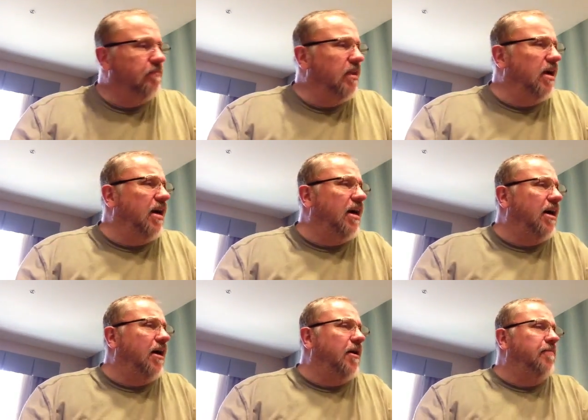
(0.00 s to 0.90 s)

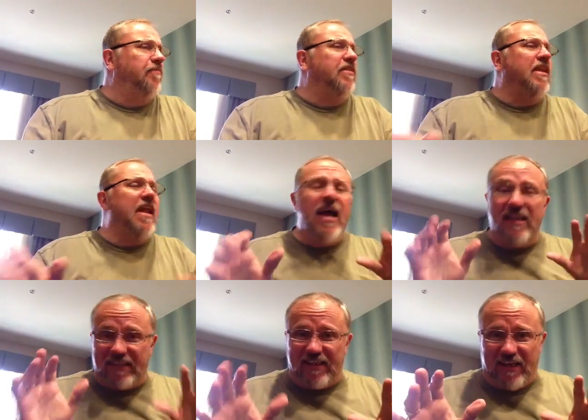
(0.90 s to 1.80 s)

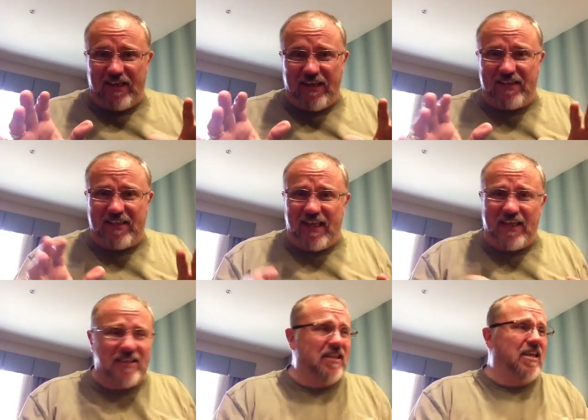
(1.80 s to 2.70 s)
NASA is
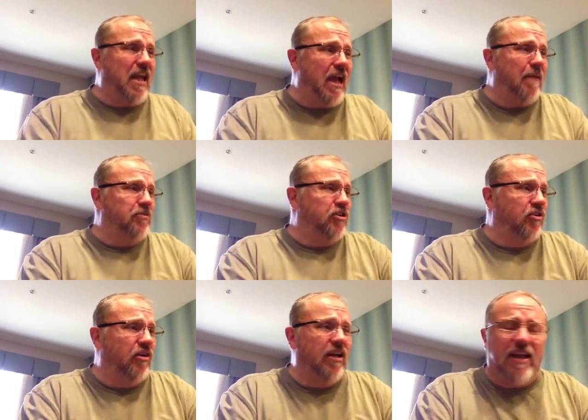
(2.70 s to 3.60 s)
set to
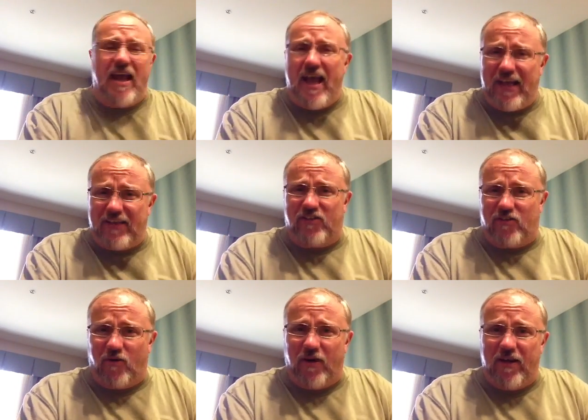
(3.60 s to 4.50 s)
capture an
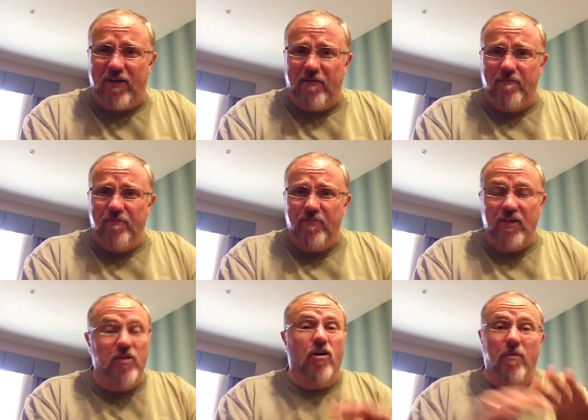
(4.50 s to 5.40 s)
asteroid.
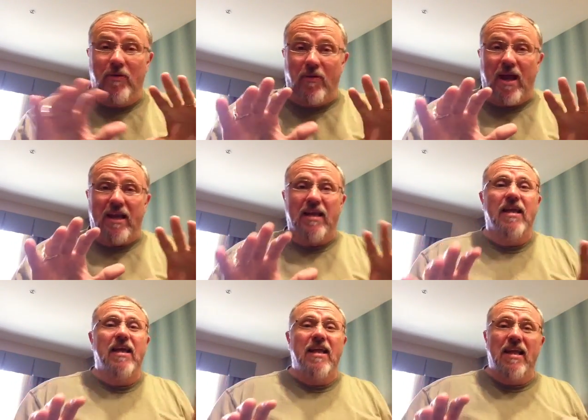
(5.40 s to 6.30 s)
You heard me right.
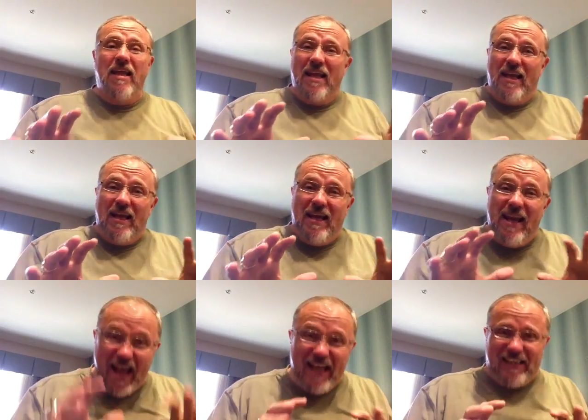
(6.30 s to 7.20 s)

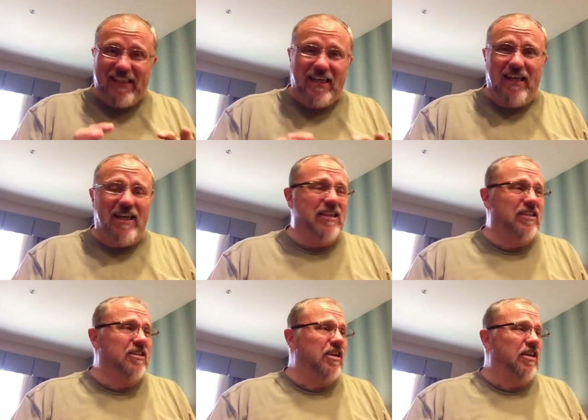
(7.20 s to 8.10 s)
NASA
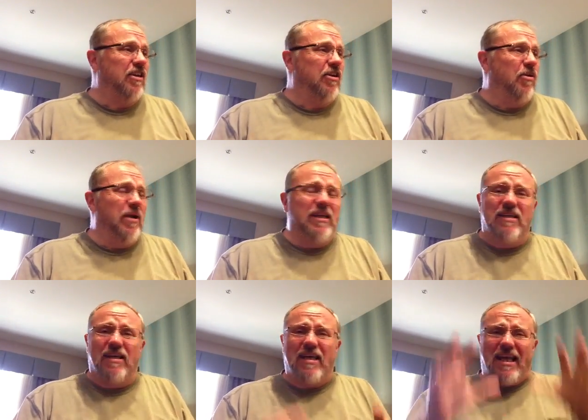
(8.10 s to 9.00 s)
is going
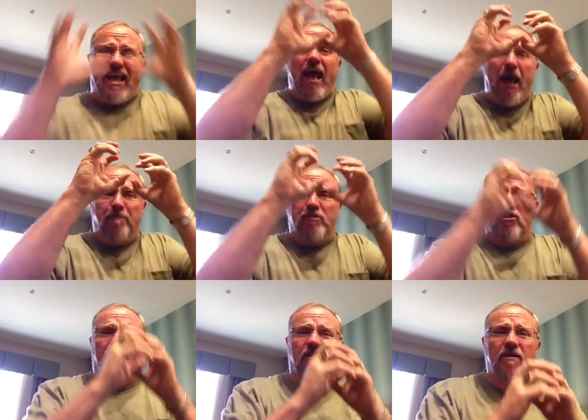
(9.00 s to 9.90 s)
to
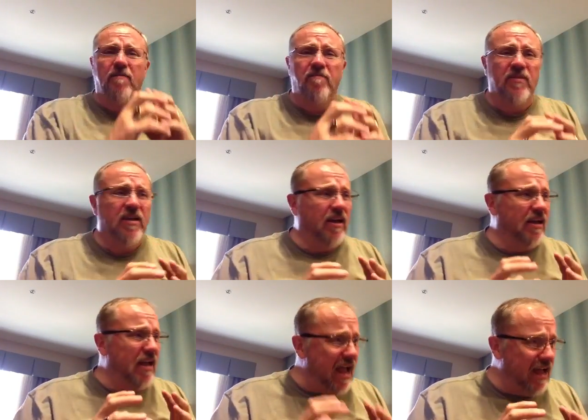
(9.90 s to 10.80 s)
capture
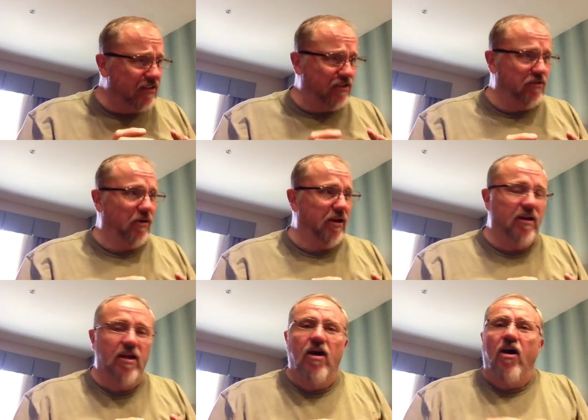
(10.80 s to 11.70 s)
an asteroid,
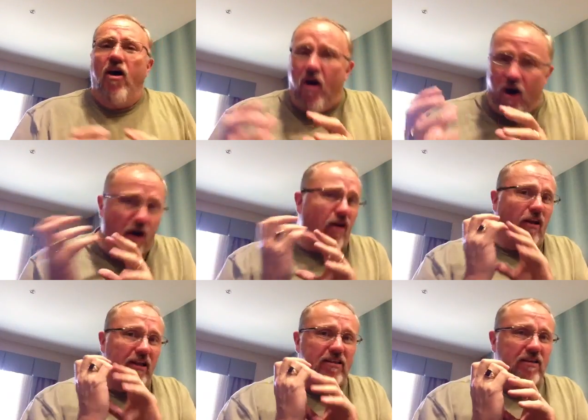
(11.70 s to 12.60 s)
haul
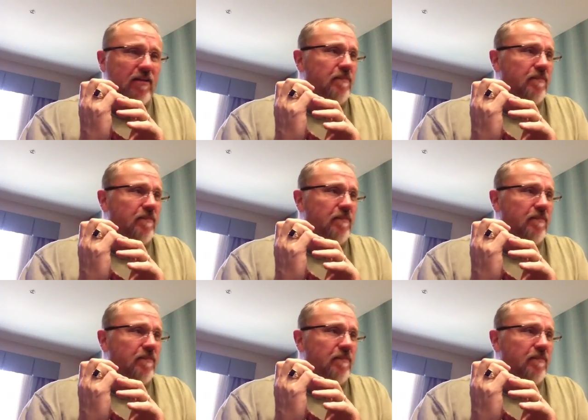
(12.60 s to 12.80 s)
it